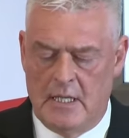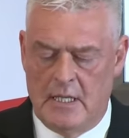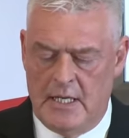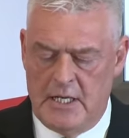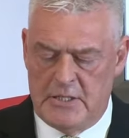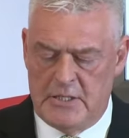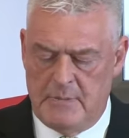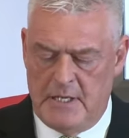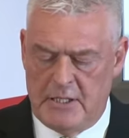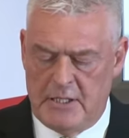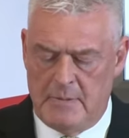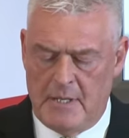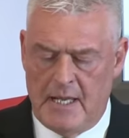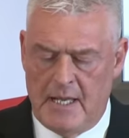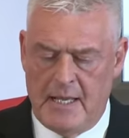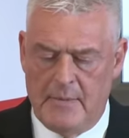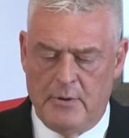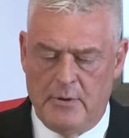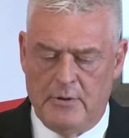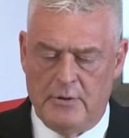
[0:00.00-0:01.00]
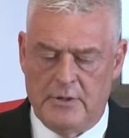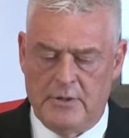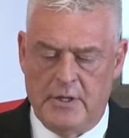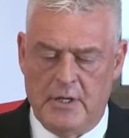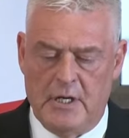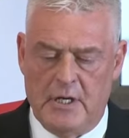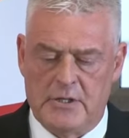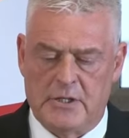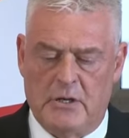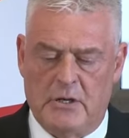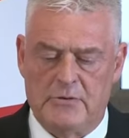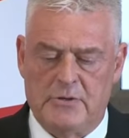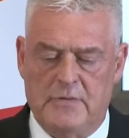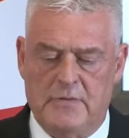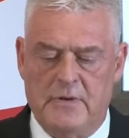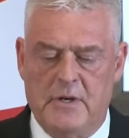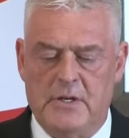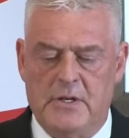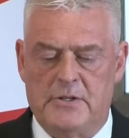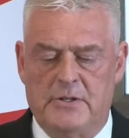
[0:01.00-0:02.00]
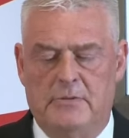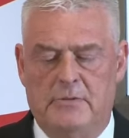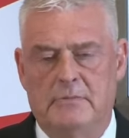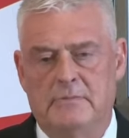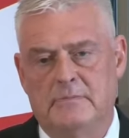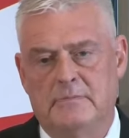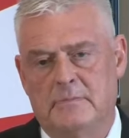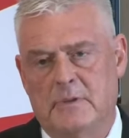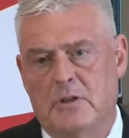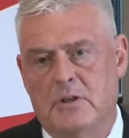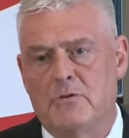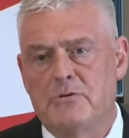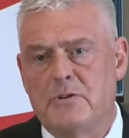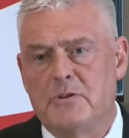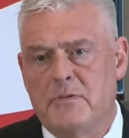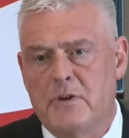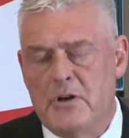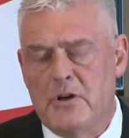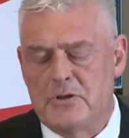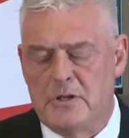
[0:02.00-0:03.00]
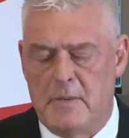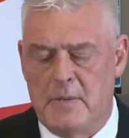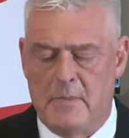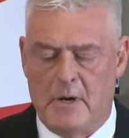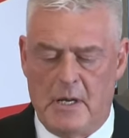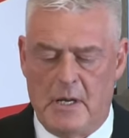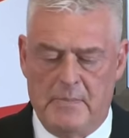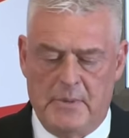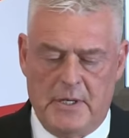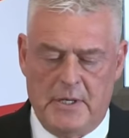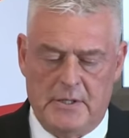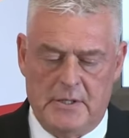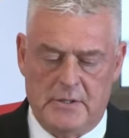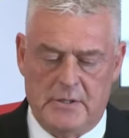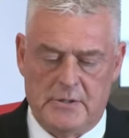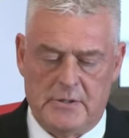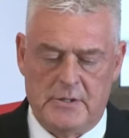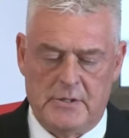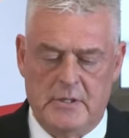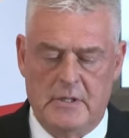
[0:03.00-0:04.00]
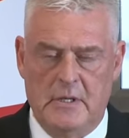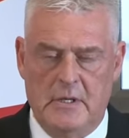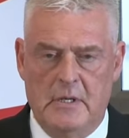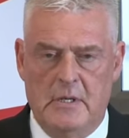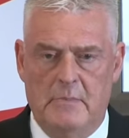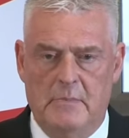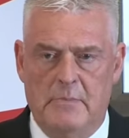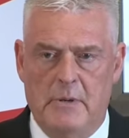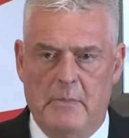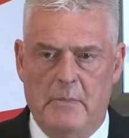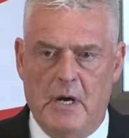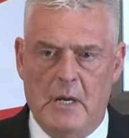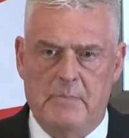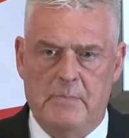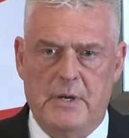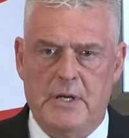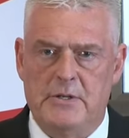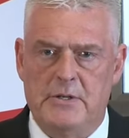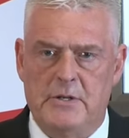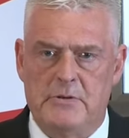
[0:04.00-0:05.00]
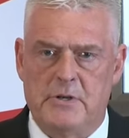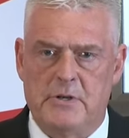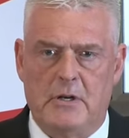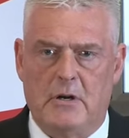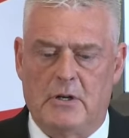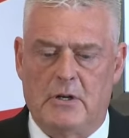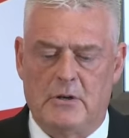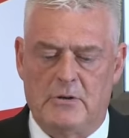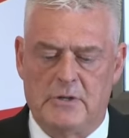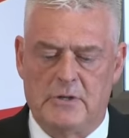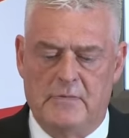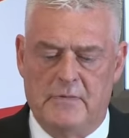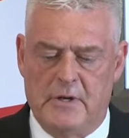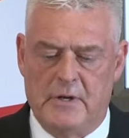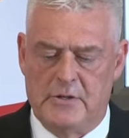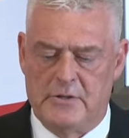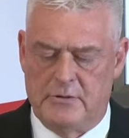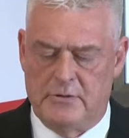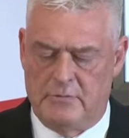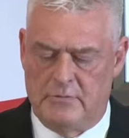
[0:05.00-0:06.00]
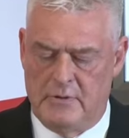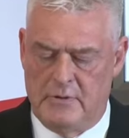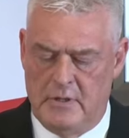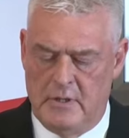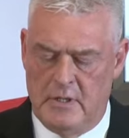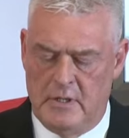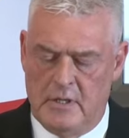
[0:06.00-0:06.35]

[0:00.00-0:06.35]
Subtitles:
leads me to be labelled as controversial. Controversial in my opinions. But my opinions are not controversial.